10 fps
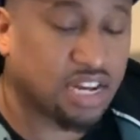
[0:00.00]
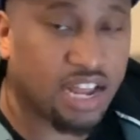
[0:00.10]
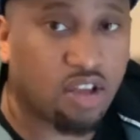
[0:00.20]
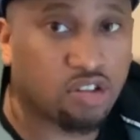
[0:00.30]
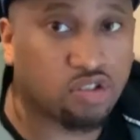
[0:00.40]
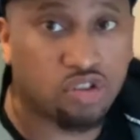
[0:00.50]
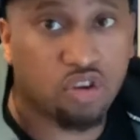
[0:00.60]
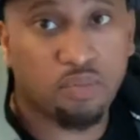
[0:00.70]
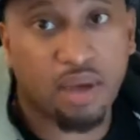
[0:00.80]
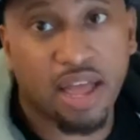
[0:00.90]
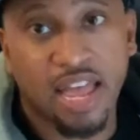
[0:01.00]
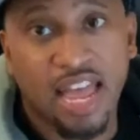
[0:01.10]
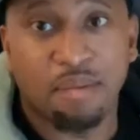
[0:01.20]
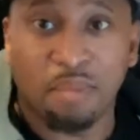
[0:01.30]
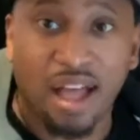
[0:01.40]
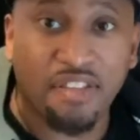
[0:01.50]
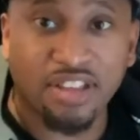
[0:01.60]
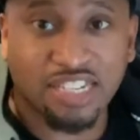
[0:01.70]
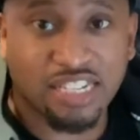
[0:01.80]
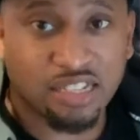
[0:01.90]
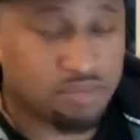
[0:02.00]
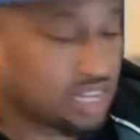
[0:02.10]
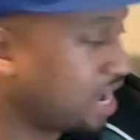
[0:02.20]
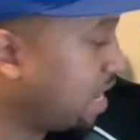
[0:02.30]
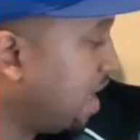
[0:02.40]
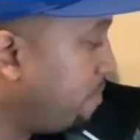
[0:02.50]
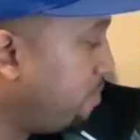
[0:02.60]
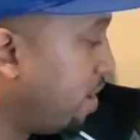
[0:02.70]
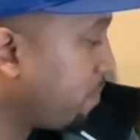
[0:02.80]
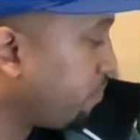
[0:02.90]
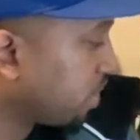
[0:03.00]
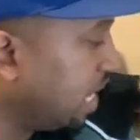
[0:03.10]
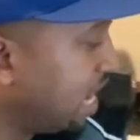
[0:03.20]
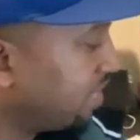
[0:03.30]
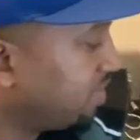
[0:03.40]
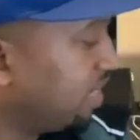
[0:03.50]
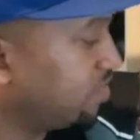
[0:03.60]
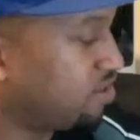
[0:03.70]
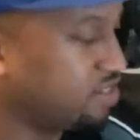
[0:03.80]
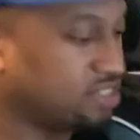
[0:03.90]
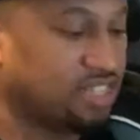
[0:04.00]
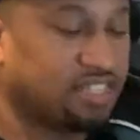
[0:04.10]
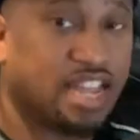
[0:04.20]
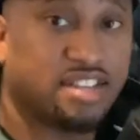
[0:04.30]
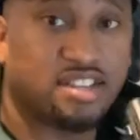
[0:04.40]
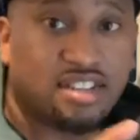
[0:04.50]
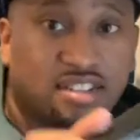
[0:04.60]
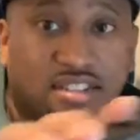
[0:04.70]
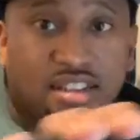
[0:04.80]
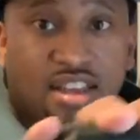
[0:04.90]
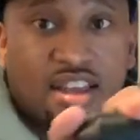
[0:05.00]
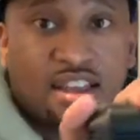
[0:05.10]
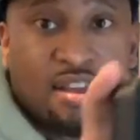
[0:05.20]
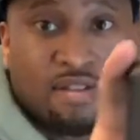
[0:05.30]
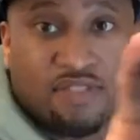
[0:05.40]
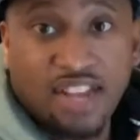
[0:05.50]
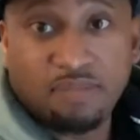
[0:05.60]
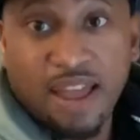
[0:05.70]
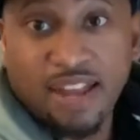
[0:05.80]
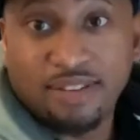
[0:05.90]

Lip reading: And I can also show you my other systems that I got. But yeah, that's it. So this is the Sega Genesis Flashback.